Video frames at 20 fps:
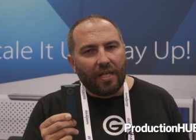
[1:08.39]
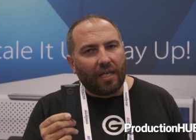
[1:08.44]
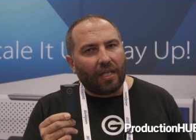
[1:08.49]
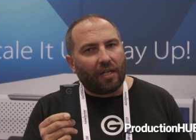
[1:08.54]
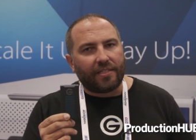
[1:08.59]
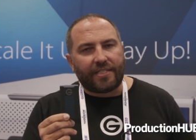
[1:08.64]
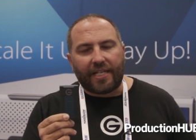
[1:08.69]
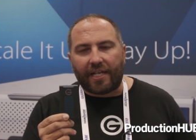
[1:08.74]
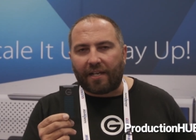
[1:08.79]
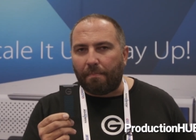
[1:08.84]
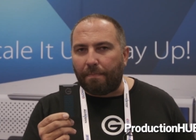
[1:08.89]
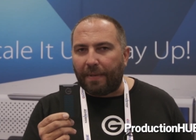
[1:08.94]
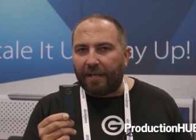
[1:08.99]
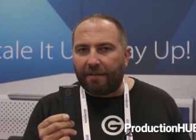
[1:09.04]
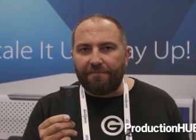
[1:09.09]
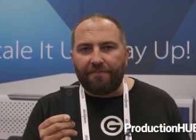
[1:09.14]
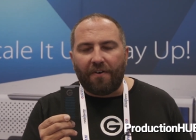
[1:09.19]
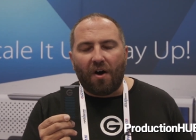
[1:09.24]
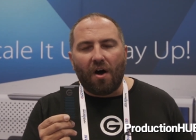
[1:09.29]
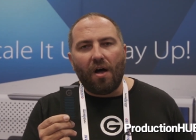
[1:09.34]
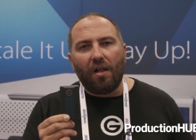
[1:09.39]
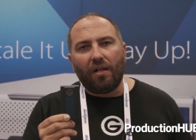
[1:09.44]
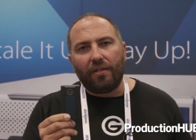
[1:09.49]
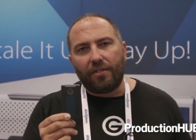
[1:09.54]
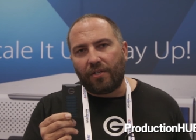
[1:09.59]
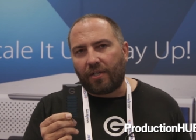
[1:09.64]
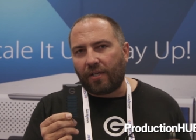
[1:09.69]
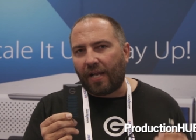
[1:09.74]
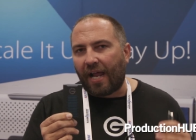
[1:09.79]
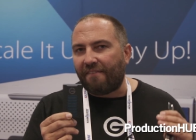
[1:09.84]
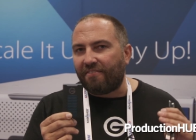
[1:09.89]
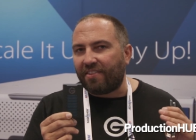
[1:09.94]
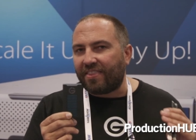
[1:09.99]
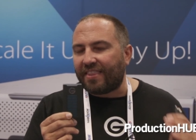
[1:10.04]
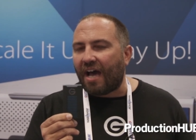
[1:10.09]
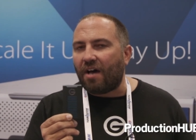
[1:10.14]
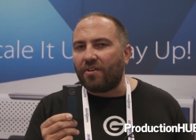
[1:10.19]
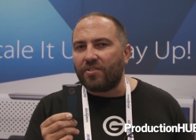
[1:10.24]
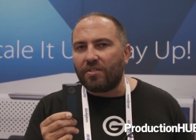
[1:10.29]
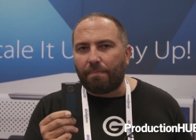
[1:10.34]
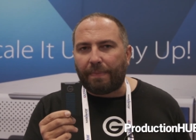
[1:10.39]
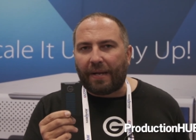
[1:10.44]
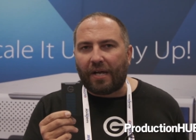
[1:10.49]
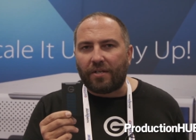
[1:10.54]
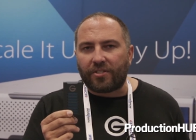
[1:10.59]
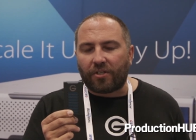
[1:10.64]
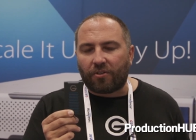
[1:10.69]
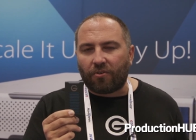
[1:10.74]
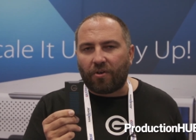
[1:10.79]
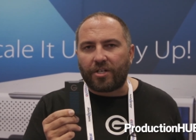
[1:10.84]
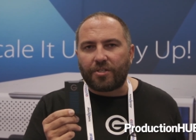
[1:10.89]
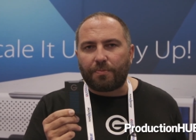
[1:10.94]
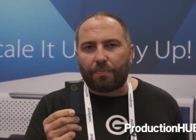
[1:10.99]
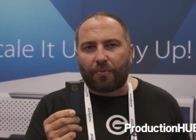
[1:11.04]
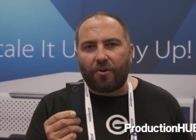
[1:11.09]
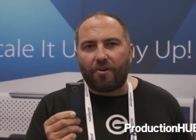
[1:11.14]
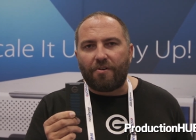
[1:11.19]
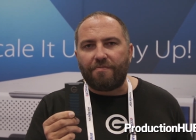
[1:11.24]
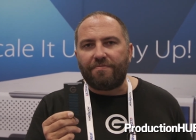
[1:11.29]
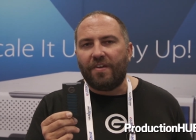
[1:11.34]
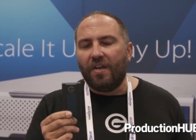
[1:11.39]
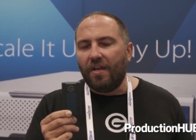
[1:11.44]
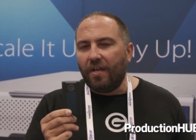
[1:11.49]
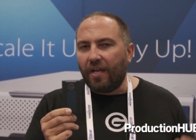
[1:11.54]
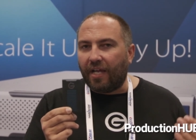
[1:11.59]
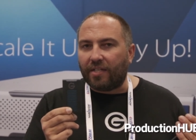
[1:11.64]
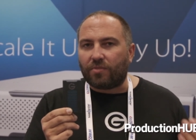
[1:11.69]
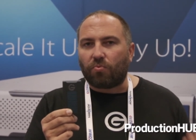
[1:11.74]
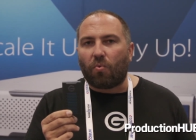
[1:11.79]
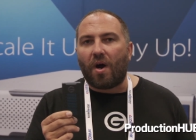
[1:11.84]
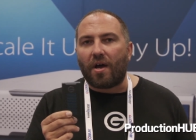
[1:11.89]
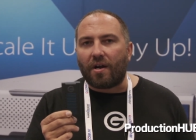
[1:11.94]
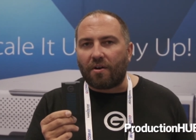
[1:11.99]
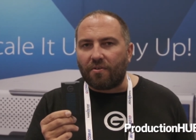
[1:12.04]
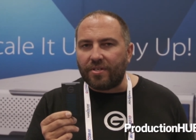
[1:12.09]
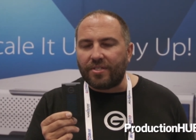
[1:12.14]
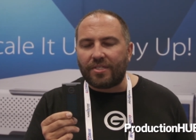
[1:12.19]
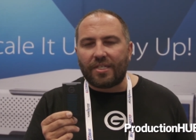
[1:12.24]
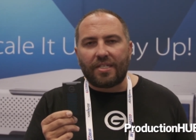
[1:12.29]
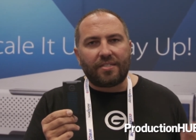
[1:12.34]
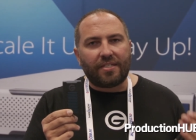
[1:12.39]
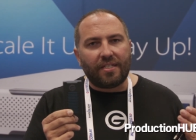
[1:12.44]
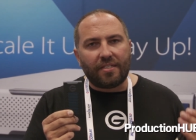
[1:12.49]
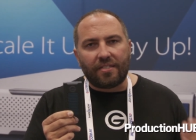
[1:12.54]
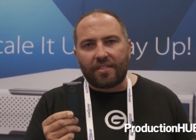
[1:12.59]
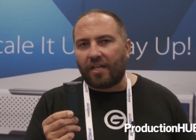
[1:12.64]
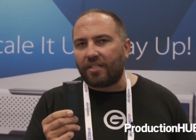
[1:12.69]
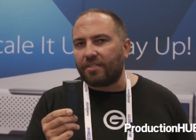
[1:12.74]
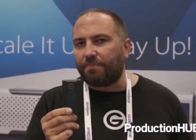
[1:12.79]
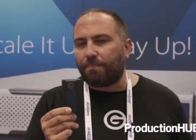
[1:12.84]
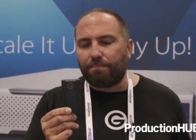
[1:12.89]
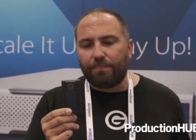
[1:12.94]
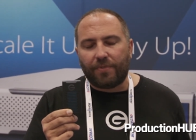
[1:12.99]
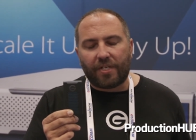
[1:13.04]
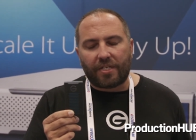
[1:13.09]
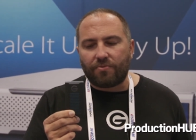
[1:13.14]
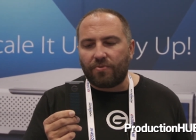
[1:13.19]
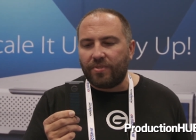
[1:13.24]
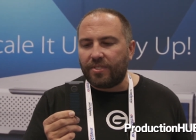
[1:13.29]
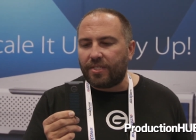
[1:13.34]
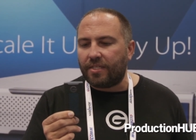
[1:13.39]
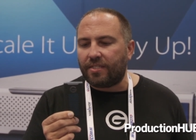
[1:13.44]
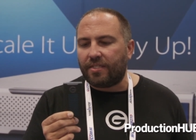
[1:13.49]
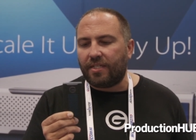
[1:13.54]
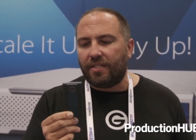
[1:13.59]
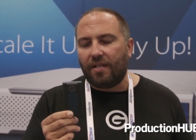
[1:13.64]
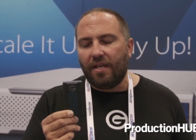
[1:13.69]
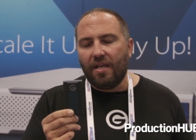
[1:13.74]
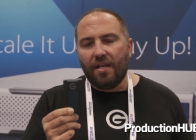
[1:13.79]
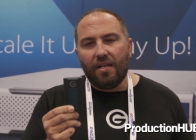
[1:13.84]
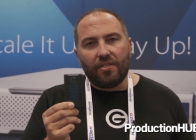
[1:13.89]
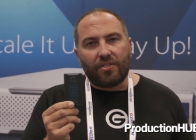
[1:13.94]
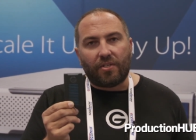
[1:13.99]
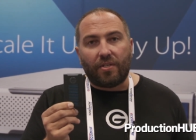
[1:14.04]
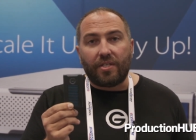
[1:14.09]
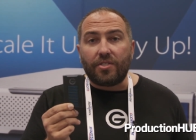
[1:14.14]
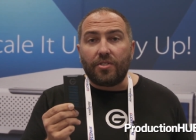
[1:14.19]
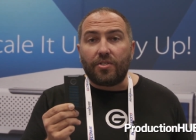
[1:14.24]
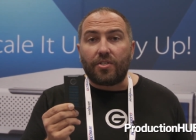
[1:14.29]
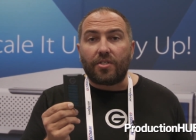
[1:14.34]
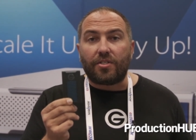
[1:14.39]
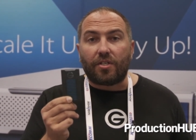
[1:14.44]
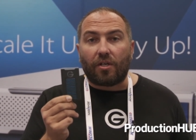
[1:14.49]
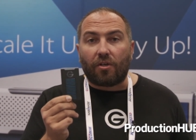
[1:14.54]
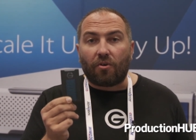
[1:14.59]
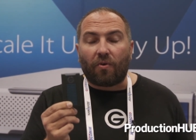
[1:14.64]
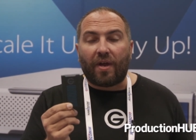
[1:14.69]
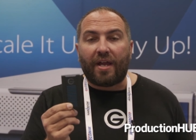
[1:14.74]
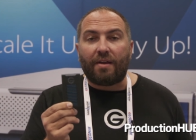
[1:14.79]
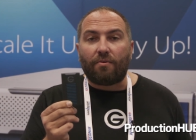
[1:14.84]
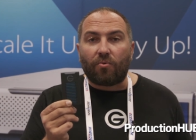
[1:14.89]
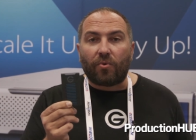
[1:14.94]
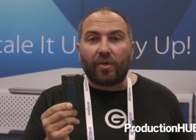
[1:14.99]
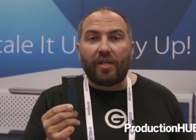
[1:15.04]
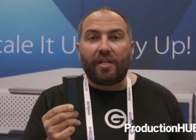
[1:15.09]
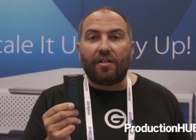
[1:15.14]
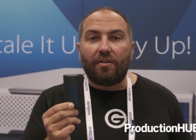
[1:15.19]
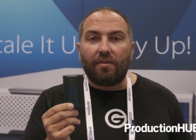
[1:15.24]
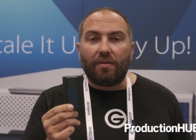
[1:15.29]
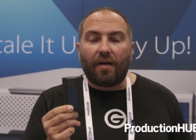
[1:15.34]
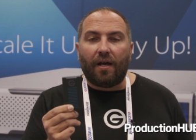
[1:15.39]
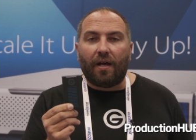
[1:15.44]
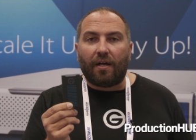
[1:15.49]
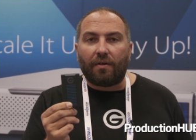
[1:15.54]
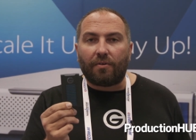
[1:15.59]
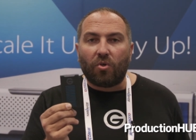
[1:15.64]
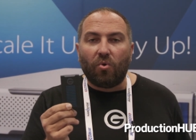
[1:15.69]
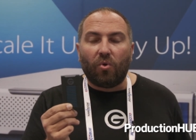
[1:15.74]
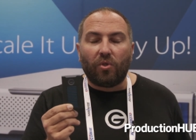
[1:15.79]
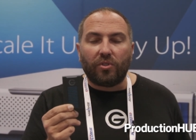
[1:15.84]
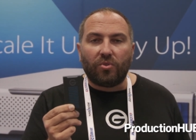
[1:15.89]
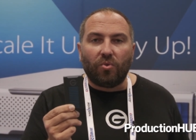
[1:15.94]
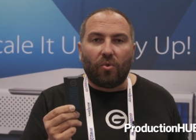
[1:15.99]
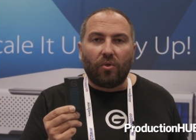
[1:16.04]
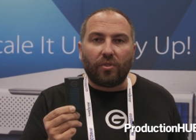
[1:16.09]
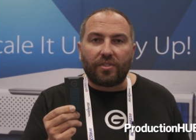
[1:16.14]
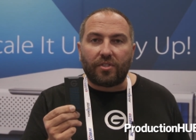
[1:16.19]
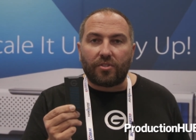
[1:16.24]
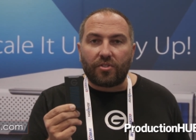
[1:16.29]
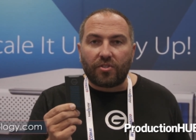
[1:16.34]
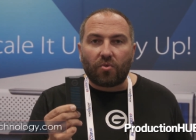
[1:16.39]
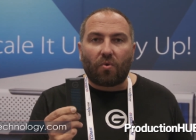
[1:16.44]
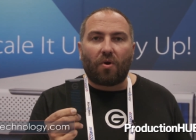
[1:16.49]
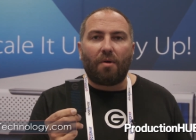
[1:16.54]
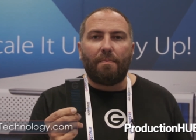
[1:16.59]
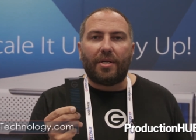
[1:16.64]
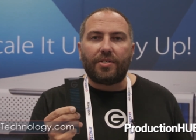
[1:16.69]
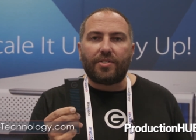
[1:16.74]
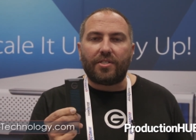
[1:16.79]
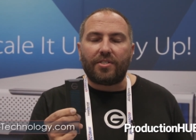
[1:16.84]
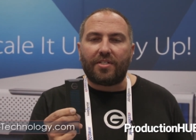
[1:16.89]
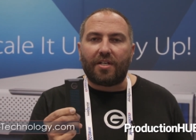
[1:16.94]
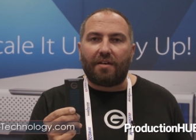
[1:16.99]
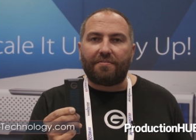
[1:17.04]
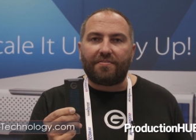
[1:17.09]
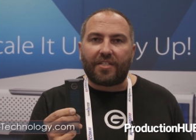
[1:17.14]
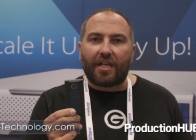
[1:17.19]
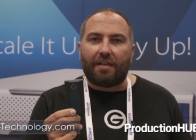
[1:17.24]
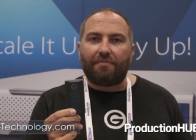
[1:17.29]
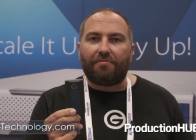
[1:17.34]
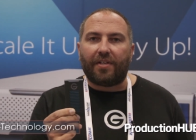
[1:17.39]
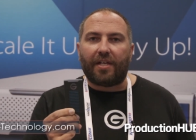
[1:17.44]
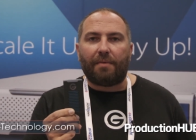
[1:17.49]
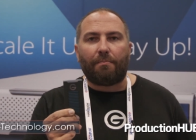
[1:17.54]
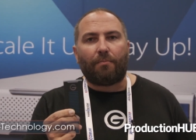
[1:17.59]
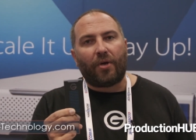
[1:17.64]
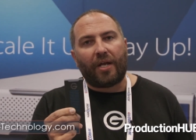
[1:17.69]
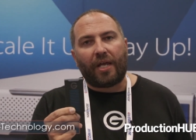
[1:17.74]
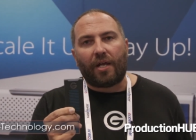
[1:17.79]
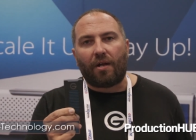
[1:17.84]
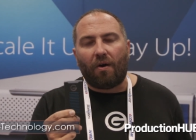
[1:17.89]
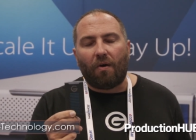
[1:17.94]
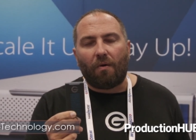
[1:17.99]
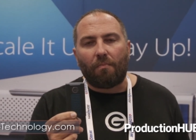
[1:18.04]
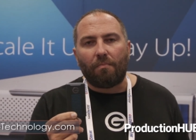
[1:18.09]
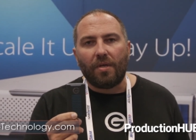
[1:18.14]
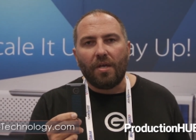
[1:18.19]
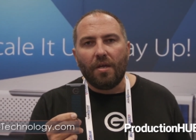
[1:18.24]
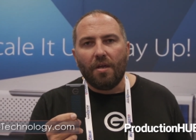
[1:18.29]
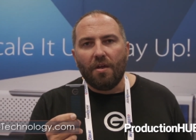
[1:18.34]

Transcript: It'll take a big fall, you can have a thousand pounds of crush proof, it's water resistant, dust, dust resistant, so this is just a great, really uh, cool tool to store a bunch of stuff safely and bring it home.